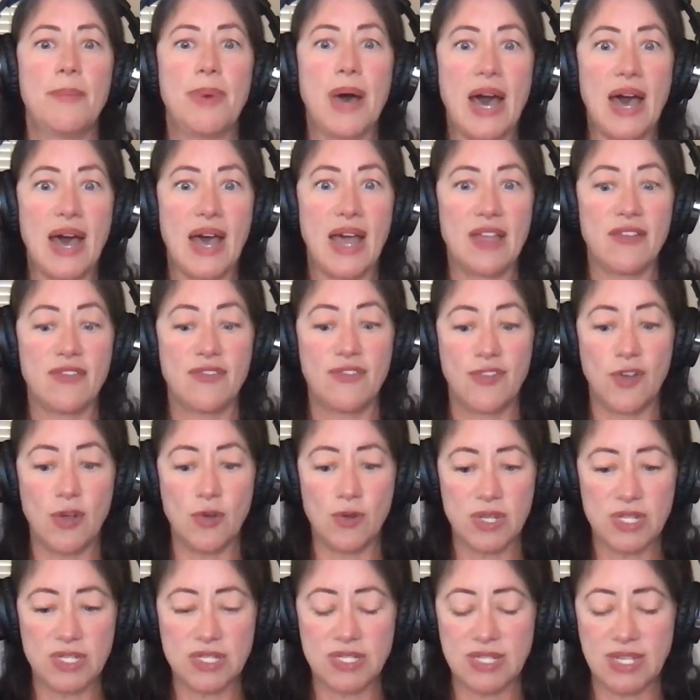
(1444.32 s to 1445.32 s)
by
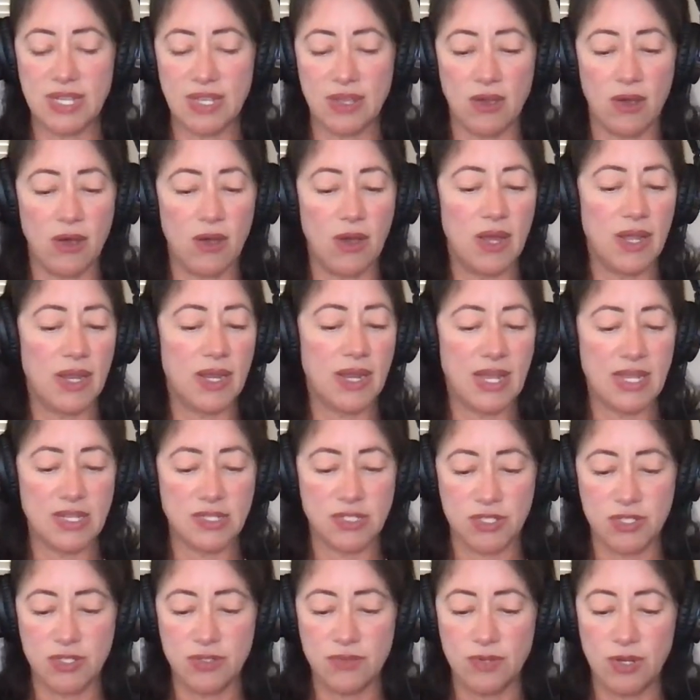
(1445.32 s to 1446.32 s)
focusing on,
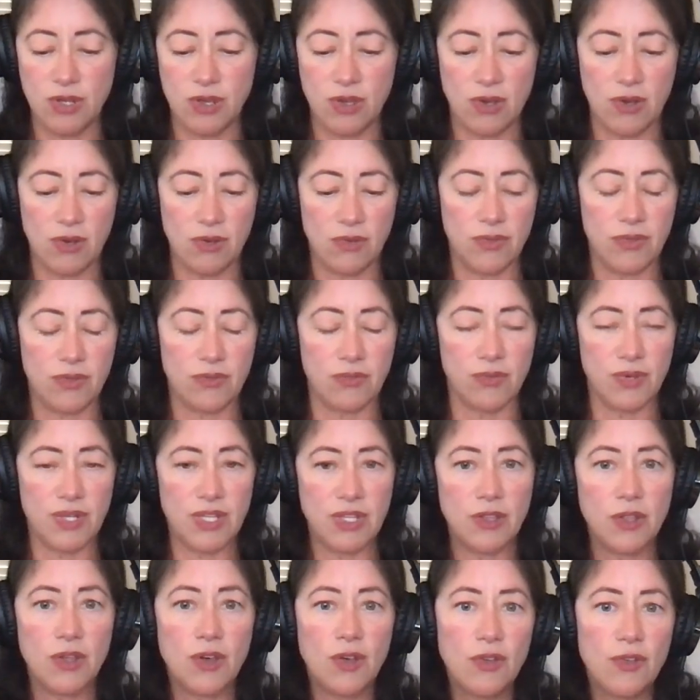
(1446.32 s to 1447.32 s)
as you know, the
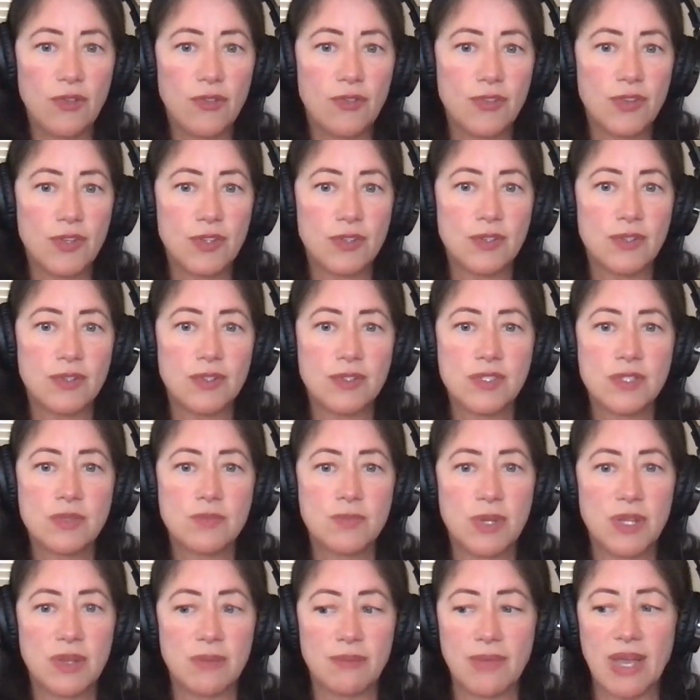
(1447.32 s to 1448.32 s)
real whole
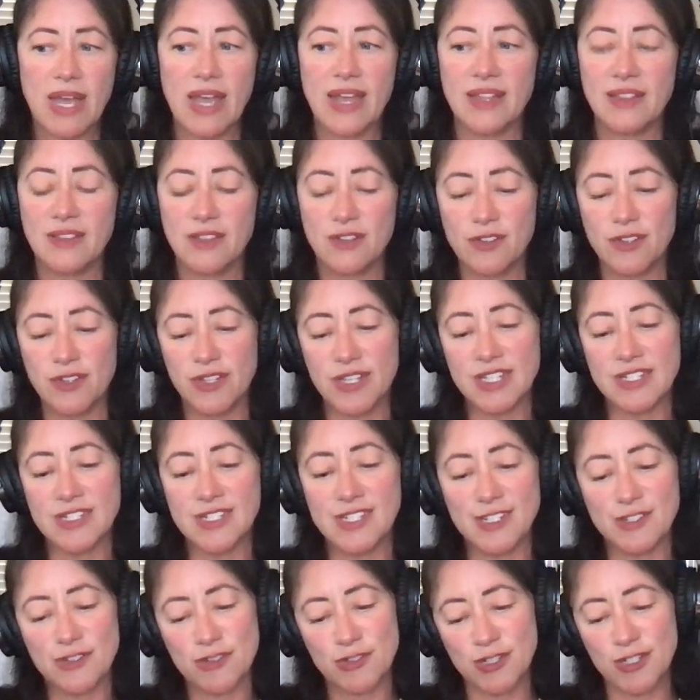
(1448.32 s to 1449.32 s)
foods, but my little
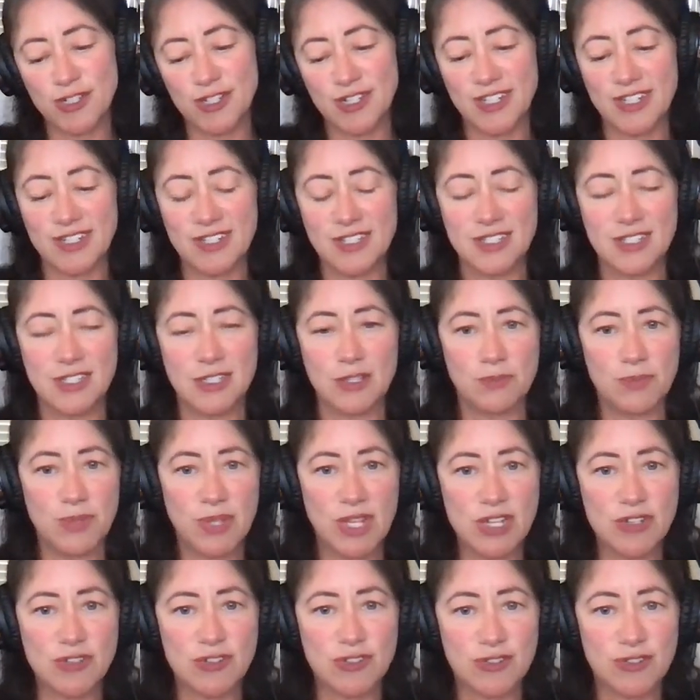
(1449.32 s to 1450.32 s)
addition is the
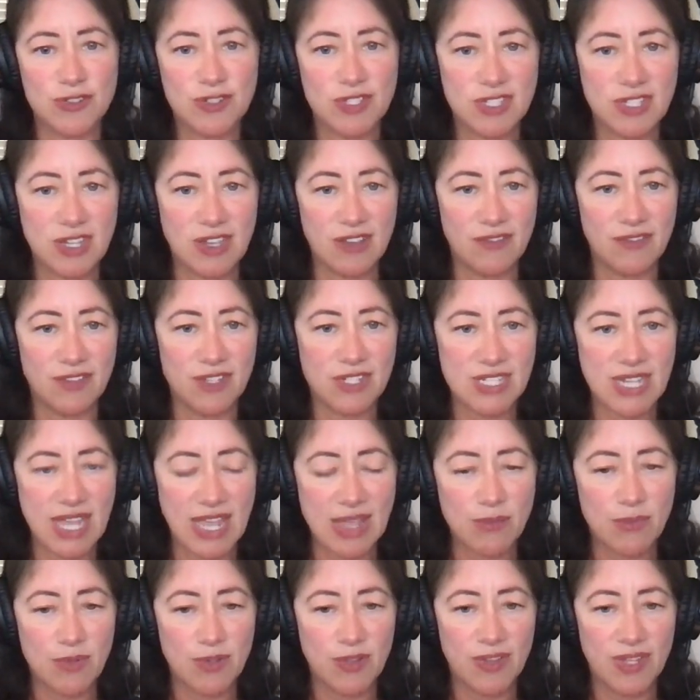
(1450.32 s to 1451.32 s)
pleasures of the
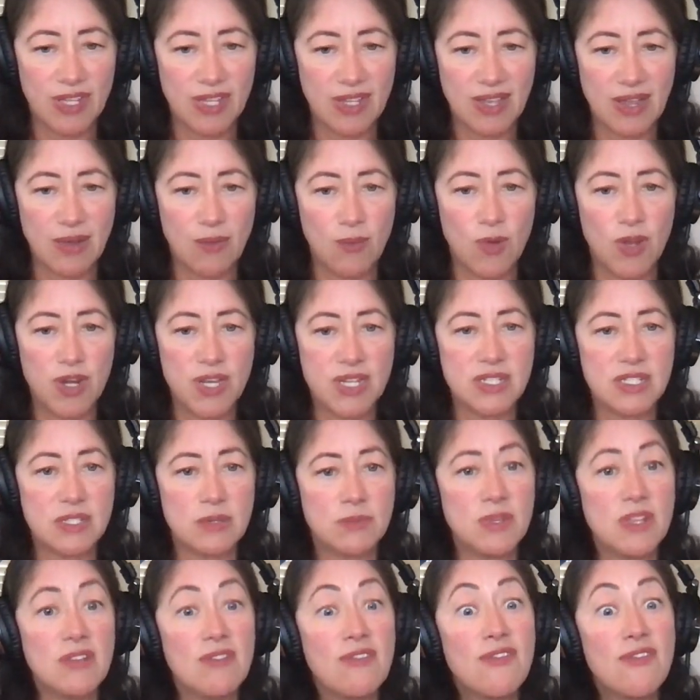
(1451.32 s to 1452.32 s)
table. Like, I want
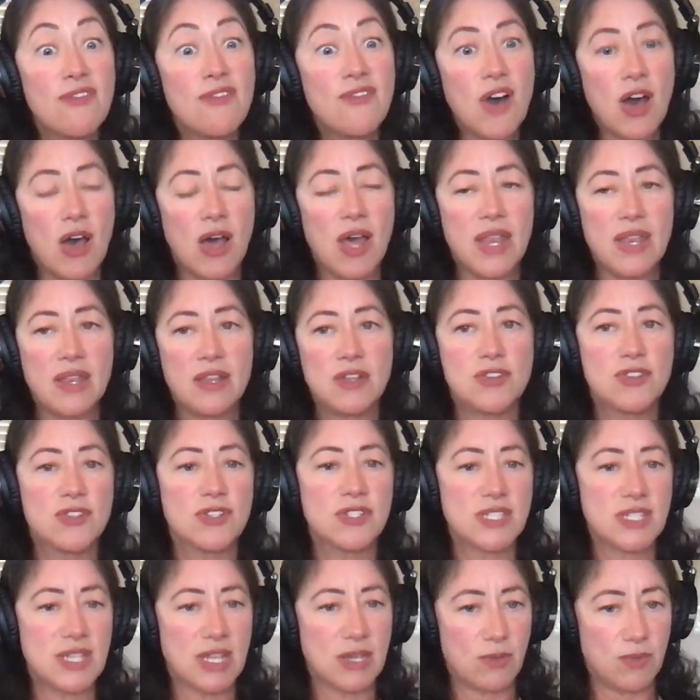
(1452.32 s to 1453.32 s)
it to be fun,
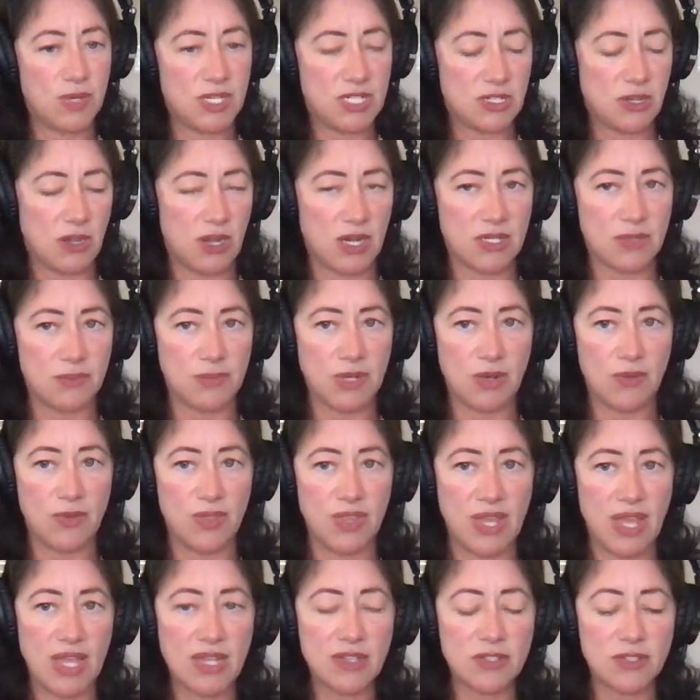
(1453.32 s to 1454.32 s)
just like we talked
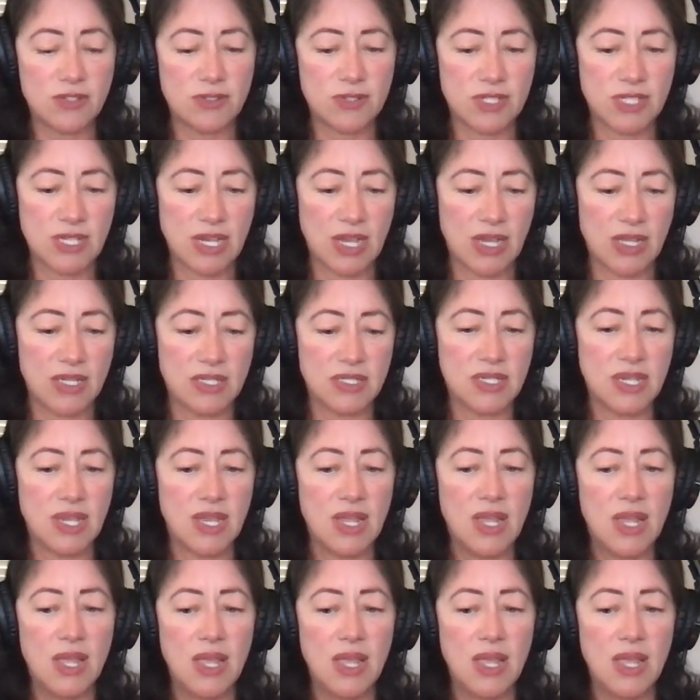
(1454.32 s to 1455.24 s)
about with exercise,